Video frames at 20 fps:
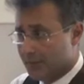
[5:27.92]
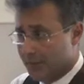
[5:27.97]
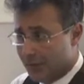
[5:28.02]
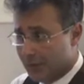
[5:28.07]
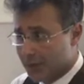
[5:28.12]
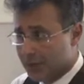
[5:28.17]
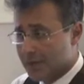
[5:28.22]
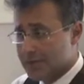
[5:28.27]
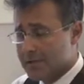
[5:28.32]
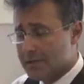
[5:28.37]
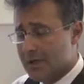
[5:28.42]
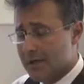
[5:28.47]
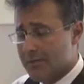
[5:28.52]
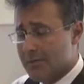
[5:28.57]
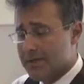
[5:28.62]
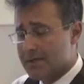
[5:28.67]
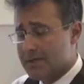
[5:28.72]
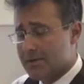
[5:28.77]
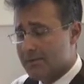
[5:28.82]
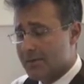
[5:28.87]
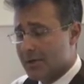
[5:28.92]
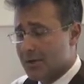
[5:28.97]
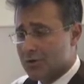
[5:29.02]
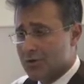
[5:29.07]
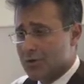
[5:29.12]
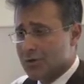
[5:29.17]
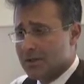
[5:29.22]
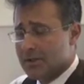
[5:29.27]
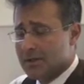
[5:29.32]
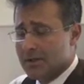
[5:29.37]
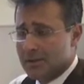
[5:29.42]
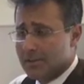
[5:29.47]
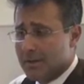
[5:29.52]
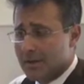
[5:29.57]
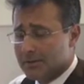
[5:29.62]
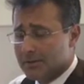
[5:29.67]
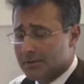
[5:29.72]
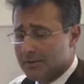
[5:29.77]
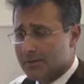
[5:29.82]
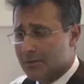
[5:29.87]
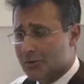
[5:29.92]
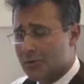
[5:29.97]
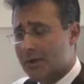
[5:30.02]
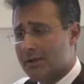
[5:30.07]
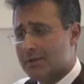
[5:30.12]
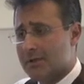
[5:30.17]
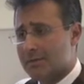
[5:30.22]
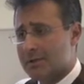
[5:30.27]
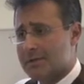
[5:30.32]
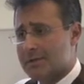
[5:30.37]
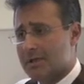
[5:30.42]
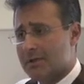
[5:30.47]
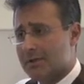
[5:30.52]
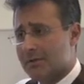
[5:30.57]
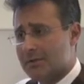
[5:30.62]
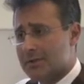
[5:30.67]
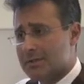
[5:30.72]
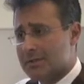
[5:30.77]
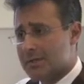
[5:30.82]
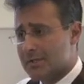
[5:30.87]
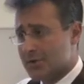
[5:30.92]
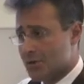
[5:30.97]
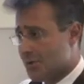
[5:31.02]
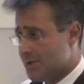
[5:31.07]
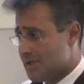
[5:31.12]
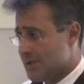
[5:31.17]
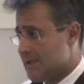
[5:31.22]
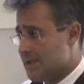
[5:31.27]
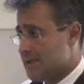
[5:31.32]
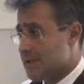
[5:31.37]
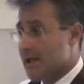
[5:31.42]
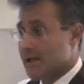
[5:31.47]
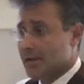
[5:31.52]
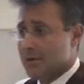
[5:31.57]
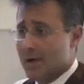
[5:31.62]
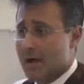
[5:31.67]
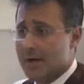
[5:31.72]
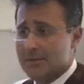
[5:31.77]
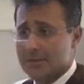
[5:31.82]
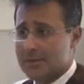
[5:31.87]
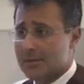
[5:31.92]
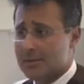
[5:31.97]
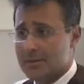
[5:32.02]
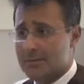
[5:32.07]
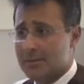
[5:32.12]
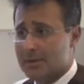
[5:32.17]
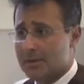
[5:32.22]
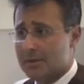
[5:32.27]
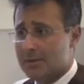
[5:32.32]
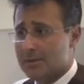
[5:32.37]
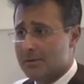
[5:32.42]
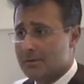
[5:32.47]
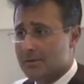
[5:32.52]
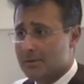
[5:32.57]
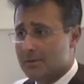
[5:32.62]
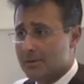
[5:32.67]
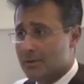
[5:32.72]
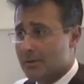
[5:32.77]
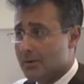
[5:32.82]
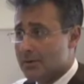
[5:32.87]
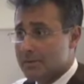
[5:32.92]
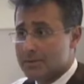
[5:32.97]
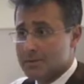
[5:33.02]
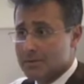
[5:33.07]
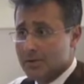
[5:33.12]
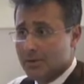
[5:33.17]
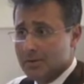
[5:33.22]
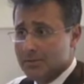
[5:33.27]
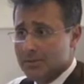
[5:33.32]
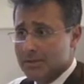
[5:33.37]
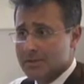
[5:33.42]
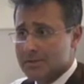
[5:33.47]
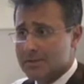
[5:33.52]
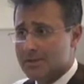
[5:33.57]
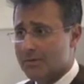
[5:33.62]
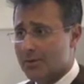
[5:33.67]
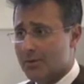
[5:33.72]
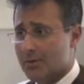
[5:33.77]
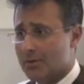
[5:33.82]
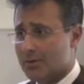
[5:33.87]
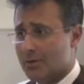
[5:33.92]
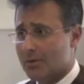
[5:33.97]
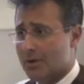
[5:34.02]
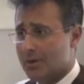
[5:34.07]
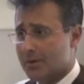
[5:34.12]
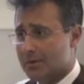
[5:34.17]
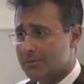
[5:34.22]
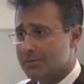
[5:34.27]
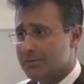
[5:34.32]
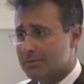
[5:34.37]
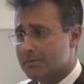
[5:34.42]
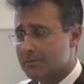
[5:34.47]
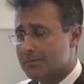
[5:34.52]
For the reason I mentioned, because you're treating about 20% of the skin, so obviously it's like you're having the treatment on installments, if you want to call it.